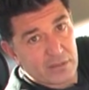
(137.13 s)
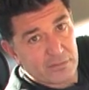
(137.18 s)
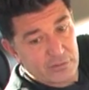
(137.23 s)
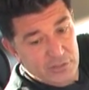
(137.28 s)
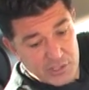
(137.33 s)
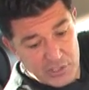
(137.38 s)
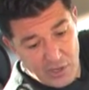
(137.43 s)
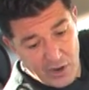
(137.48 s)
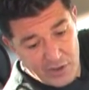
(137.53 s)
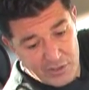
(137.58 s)

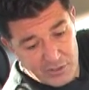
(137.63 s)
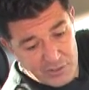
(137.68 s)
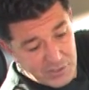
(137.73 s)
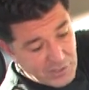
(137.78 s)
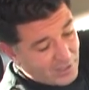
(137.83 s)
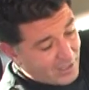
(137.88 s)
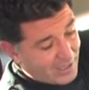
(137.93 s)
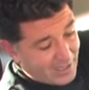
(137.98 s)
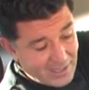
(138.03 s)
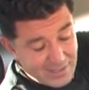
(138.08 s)
For
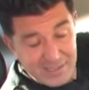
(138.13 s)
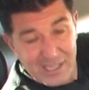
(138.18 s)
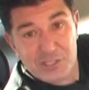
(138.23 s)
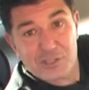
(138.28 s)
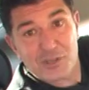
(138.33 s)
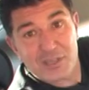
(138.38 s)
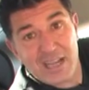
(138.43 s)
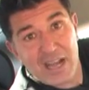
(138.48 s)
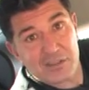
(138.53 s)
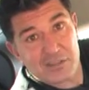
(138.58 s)
starters, they
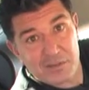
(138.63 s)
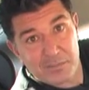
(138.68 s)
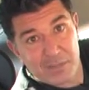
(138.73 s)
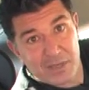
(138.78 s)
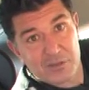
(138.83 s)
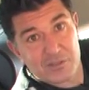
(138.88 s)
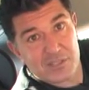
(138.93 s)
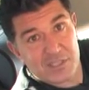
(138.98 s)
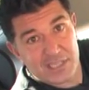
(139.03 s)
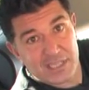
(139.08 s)
took out the
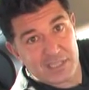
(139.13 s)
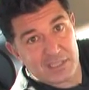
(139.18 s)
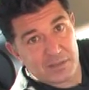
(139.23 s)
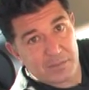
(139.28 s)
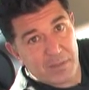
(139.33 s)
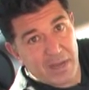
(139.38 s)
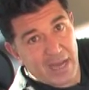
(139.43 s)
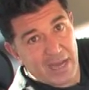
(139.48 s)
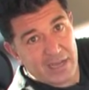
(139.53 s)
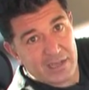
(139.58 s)
middle seat in the
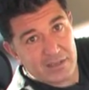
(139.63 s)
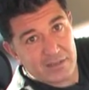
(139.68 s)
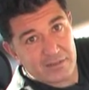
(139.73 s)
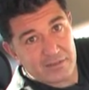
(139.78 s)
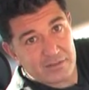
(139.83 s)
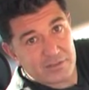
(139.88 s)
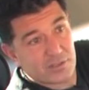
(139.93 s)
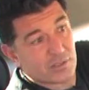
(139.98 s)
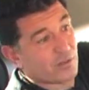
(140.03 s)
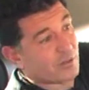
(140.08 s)
back,
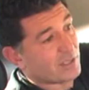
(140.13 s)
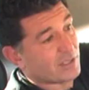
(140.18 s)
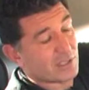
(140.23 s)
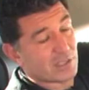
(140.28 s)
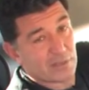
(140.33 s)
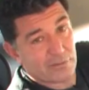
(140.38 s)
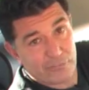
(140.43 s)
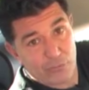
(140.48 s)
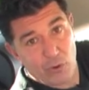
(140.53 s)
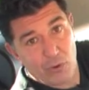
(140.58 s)
so this
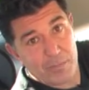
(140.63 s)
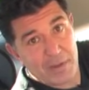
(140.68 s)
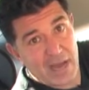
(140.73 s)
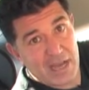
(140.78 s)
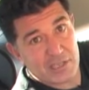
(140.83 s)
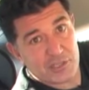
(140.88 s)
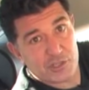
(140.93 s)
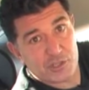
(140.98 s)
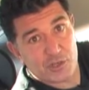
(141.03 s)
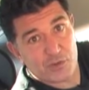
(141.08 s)
is a
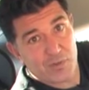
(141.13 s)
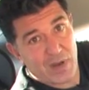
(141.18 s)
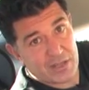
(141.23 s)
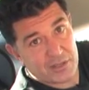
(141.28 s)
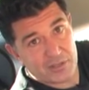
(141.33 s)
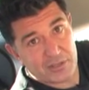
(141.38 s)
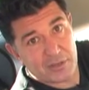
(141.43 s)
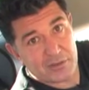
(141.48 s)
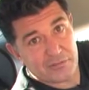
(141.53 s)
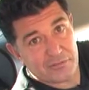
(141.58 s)
4-passenger
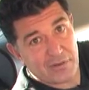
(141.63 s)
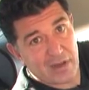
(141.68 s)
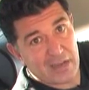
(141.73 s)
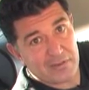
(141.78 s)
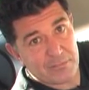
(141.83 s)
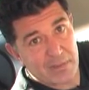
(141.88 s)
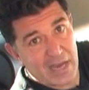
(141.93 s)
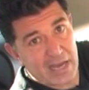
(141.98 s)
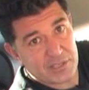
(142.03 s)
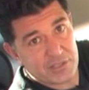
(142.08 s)
rather than a
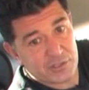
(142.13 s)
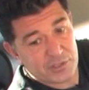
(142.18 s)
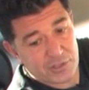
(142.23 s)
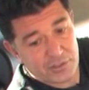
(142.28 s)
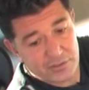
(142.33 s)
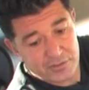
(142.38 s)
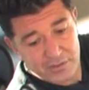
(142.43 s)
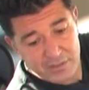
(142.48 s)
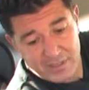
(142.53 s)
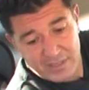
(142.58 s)

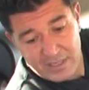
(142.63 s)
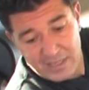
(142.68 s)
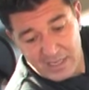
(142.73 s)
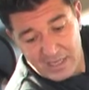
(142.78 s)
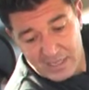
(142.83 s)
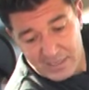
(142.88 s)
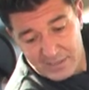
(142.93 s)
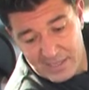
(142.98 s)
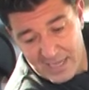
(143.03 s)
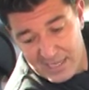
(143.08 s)
5-passenger.
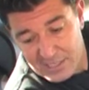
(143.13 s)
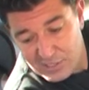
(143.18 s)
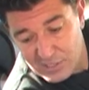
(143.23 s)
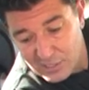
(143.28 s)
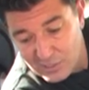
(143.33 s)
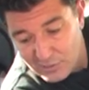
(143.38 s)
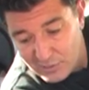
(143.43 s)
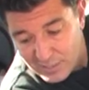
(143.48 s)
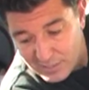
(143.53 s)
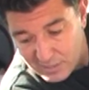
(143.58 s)
Next,
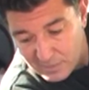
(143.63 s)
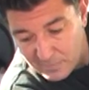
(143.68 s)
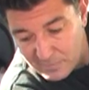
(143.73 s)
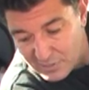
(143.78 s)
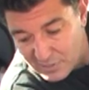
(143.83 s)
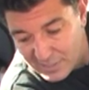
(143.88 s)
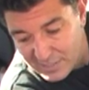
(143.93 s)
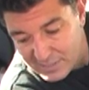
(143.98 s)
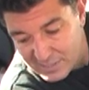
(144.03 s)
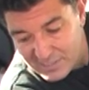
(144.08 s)
look at
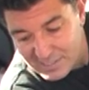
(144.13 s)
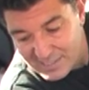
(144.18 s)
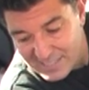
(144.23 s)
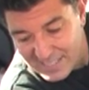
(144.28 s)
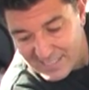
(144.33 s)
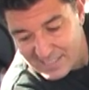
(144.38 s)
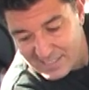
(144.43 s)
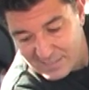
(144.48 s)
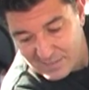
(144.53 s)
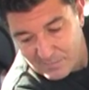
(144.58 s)
the
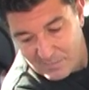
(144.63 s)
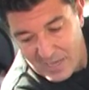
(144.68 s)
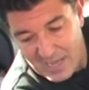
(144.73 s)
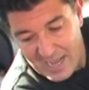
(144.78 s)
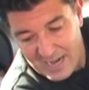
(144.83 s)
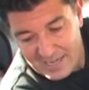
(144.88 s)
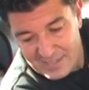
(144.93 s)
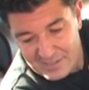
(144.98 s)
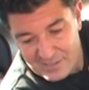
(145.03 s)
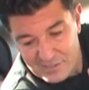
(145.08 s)
seats in the
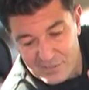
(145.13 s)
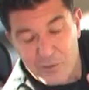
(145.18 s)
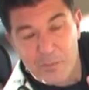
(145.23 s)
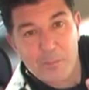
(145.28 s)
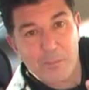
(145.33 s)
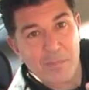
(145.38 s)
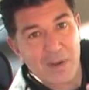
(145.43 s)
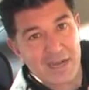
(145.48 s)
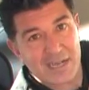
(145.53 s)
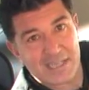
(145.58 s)
back. They're
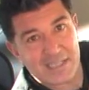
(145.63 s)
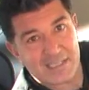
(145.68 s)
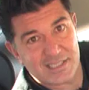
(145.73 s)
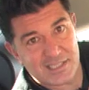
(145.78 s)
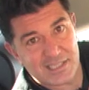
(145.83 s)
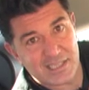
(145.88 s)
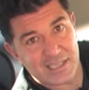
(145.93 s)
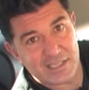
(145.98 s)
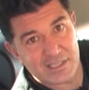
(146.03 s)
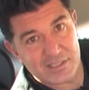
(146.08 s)
bucket
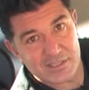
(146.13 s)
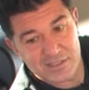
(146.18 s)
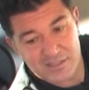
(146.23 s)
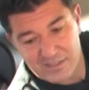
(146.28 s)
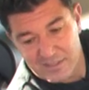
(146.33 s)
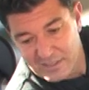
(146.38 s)
seats.